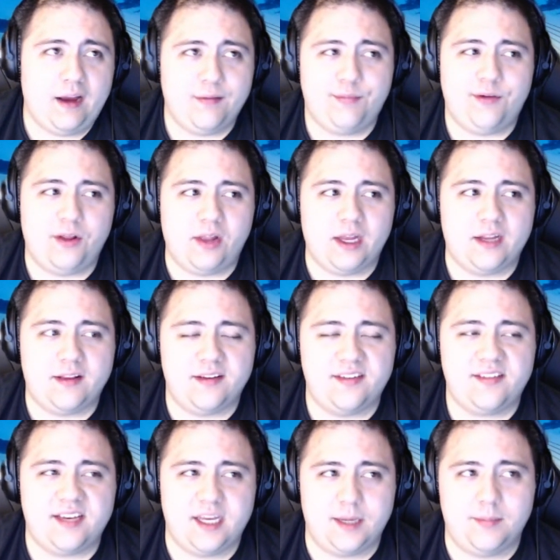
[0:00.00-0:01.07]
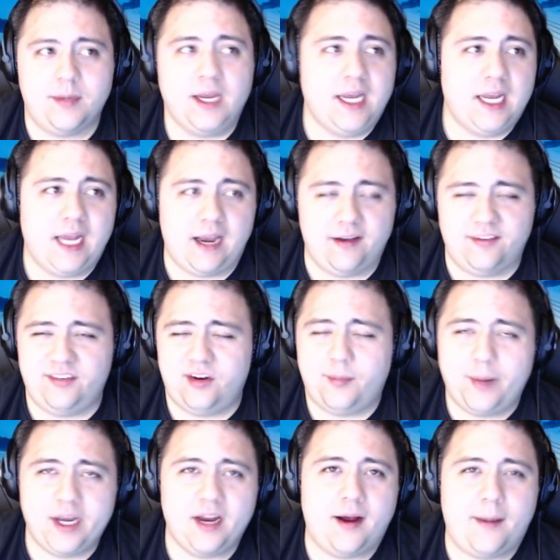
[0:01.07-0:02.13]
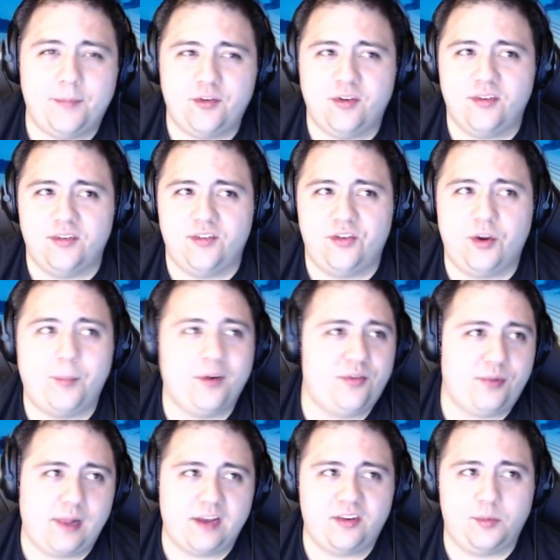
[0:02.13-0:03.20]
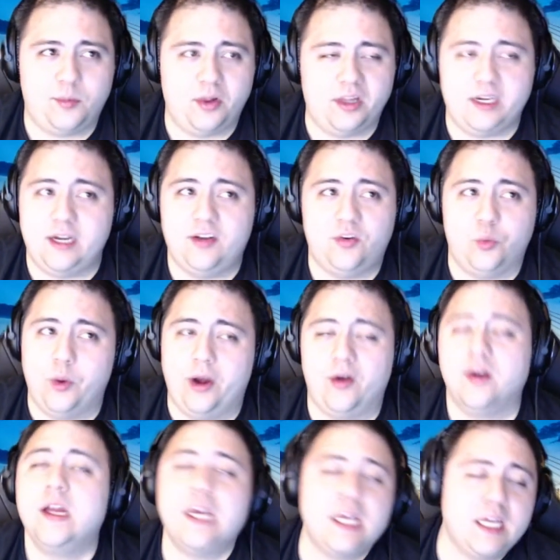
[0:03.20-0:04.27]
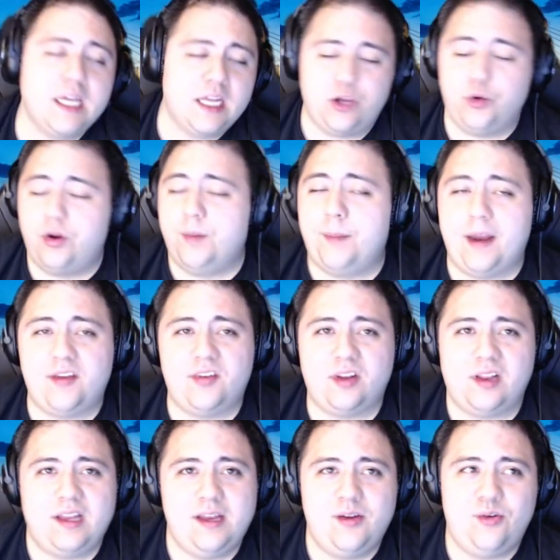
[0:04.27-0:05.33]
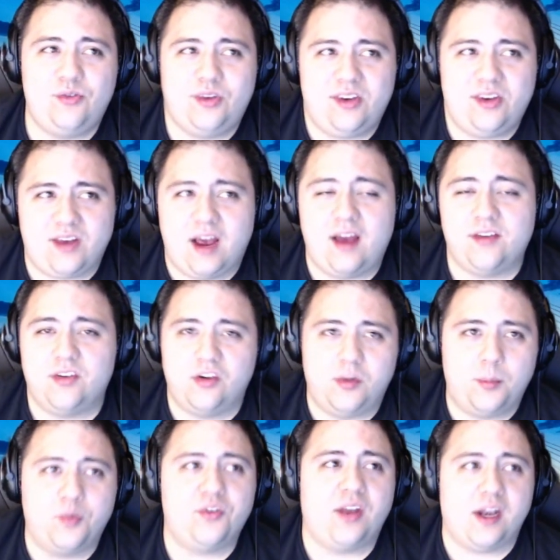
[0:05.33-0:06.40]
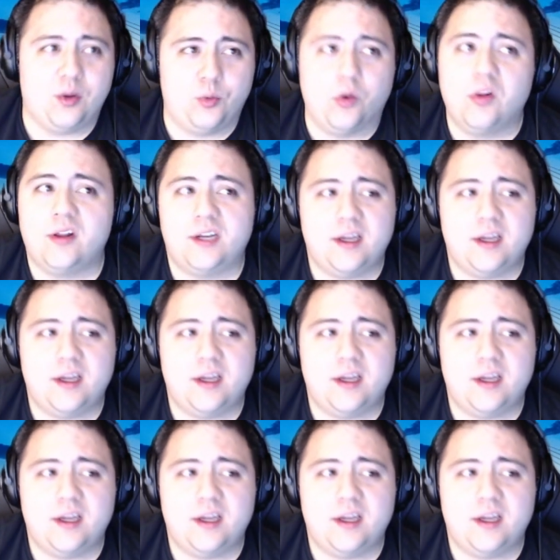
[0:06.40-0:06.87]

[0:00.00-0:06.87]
I feel like this team has so many options and so much flexibility to where you could basically use these guys in almost any role.